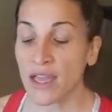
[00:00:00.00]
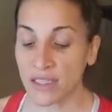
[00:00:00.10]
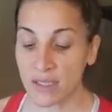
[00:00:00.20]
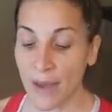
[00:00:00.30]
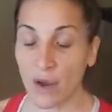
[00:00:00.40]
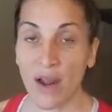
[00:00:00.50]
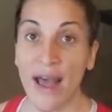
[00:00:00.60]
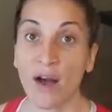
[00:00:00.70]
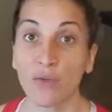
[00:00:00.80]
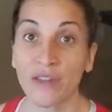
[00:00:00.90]
It's about a
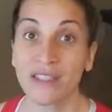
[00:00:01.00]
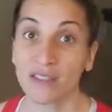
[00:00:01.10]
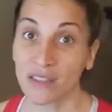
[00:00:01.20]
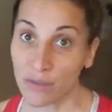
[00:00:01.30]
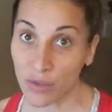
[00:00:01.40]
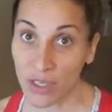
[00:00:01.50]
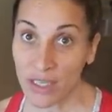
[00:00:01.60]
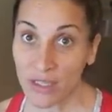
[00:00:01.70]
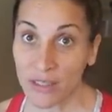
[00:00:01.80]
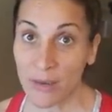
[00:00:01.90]
healthy
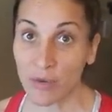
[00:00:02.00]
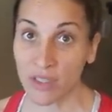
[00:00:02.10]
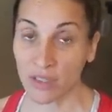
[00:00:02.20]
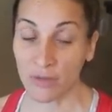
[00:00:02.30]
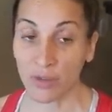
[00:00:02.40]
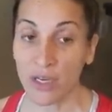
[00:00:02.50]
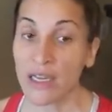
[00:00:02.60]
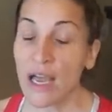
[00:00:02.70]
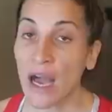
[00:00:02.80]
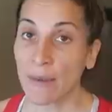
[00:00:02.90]
delivery, labor and delivery.